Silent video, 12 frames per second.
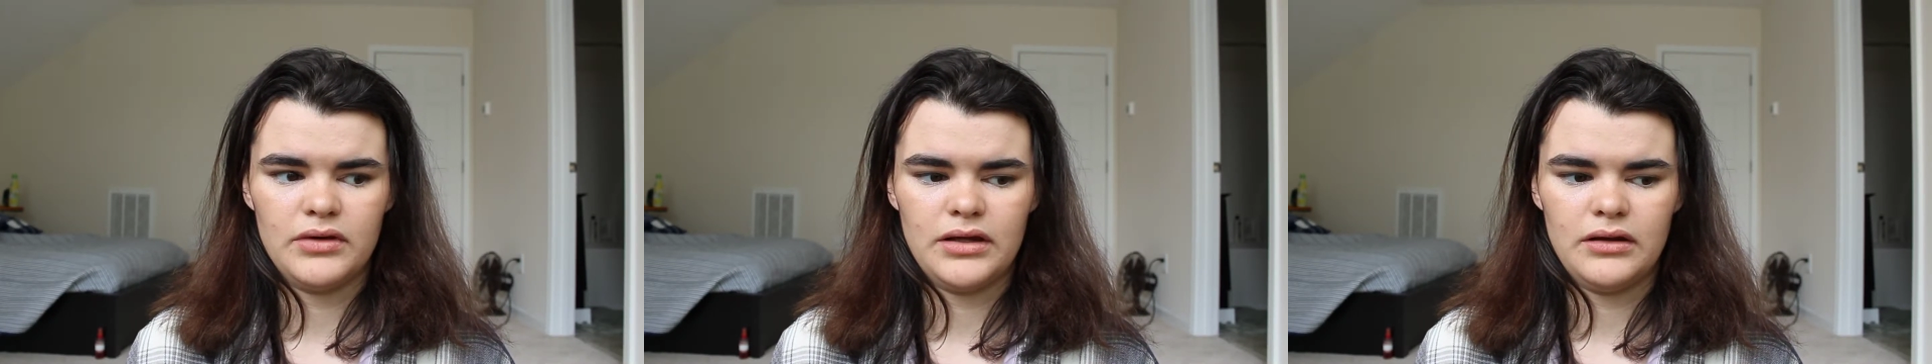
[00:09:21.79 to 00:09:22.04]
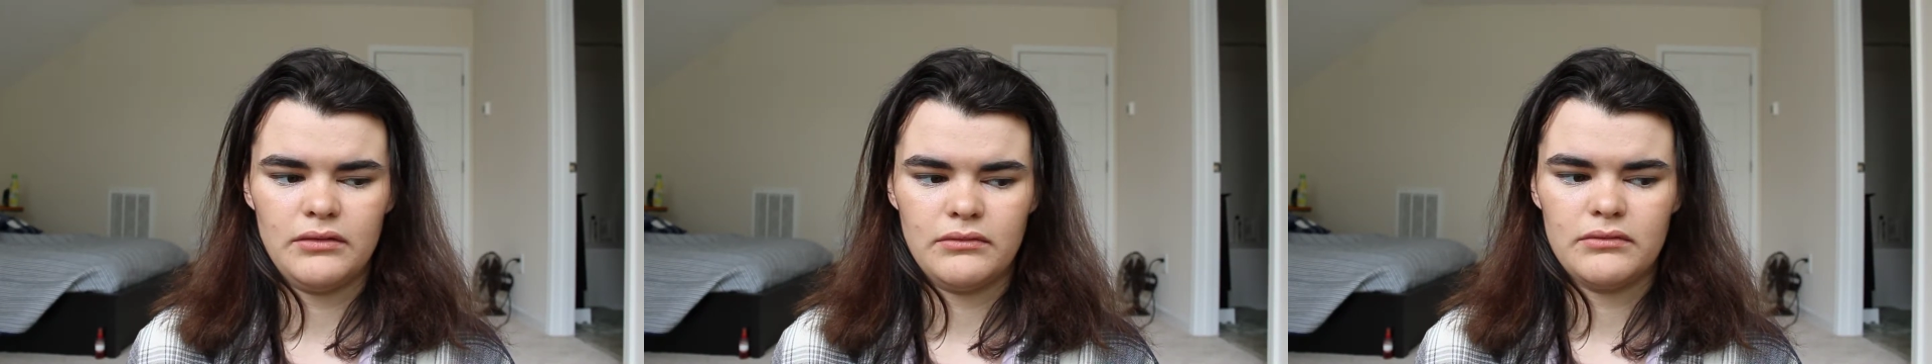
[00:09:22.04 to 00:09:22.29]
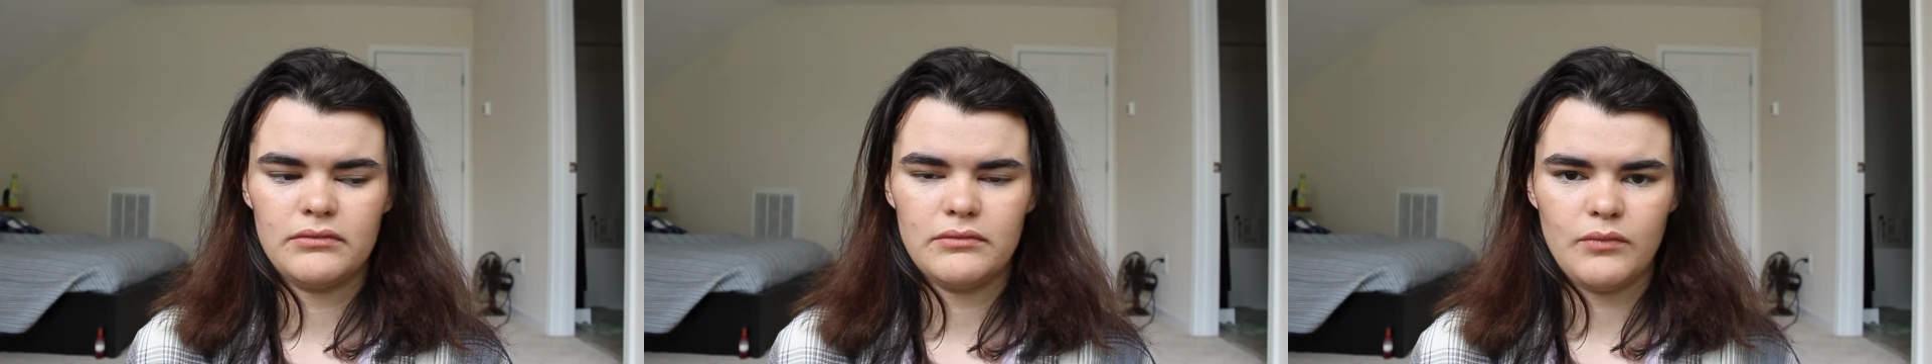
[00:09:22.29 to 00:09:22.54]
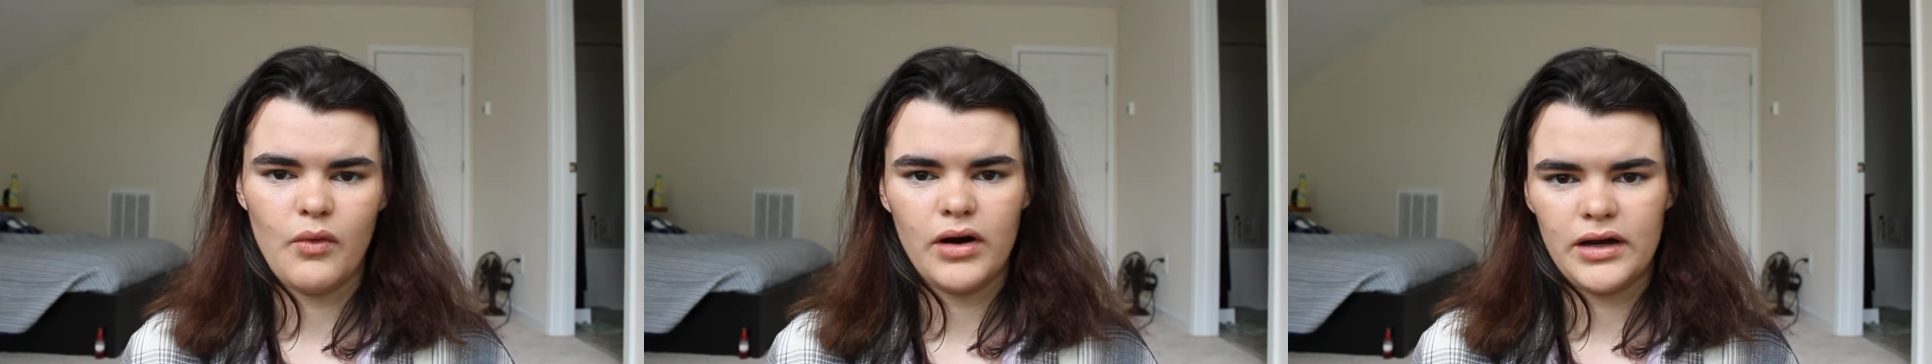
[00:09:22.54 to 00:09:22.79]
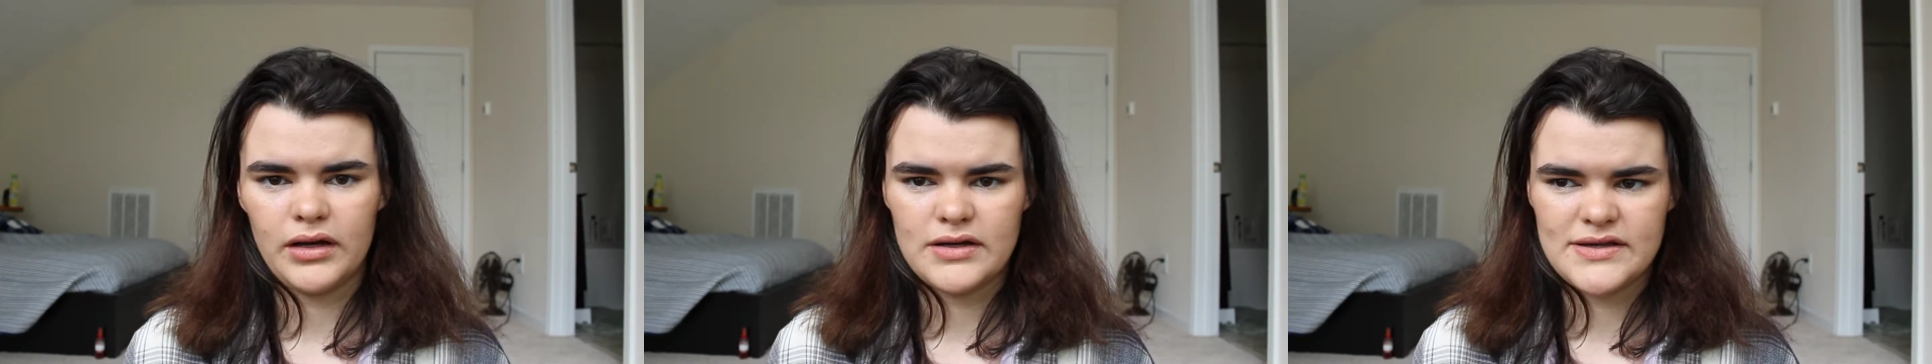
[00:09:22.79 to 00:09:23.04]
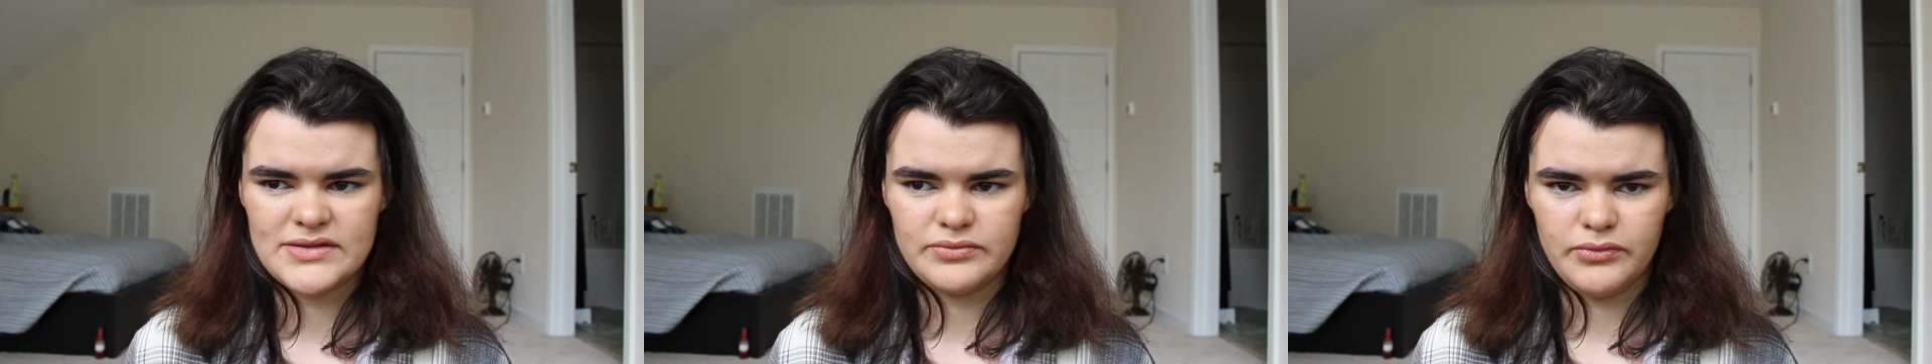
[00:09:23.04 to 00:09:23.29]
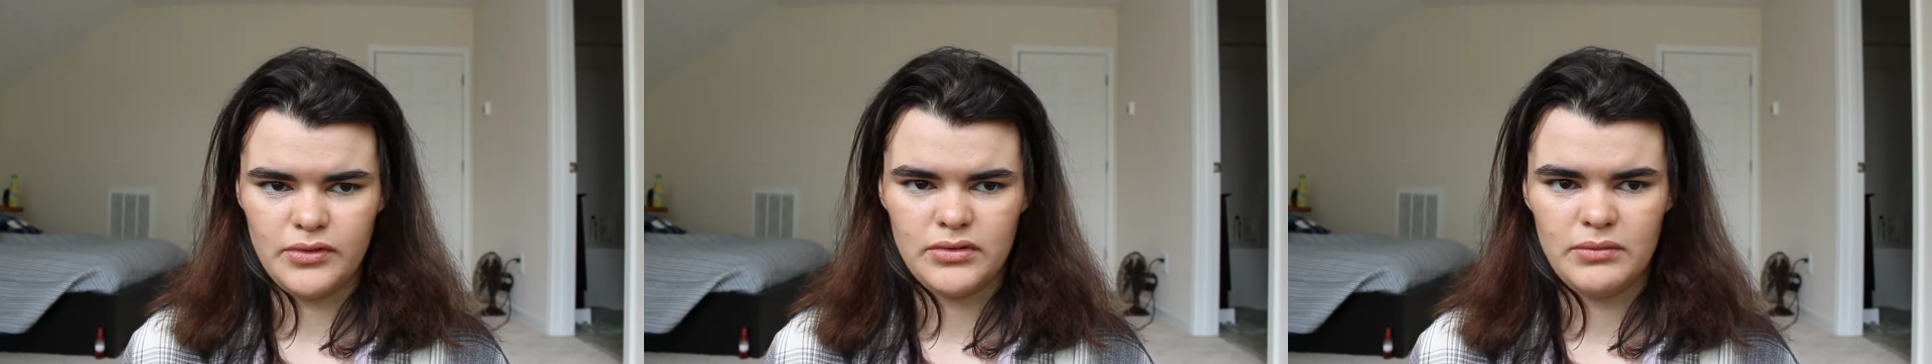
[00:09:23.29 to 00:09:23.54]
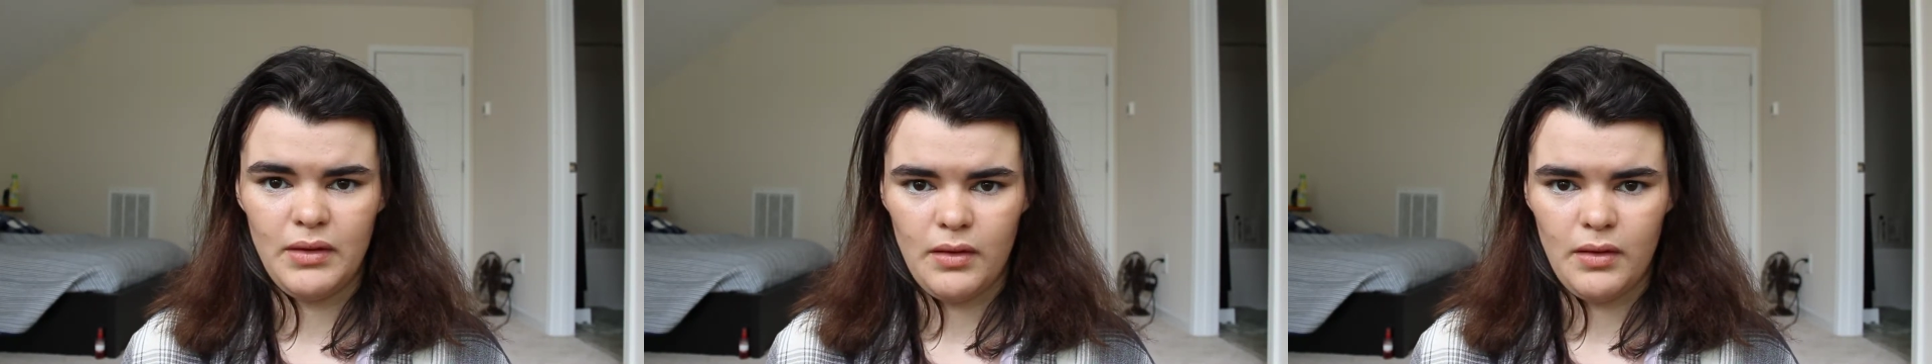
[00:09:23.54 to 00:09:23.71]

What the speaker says: He wanted his room to be